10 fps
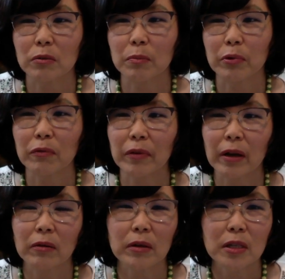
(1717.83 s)

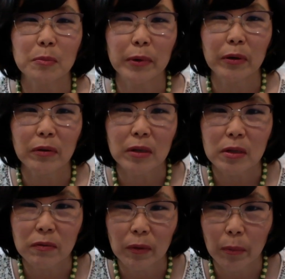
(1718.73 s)
profound experience
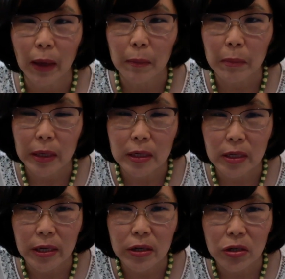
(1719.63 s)
from that
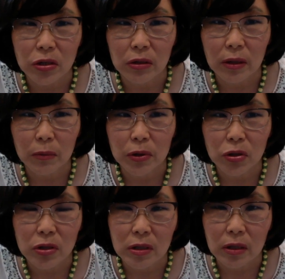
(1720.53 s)
meditation that we
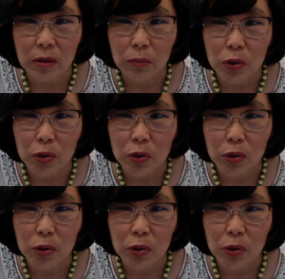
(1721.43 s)
just did,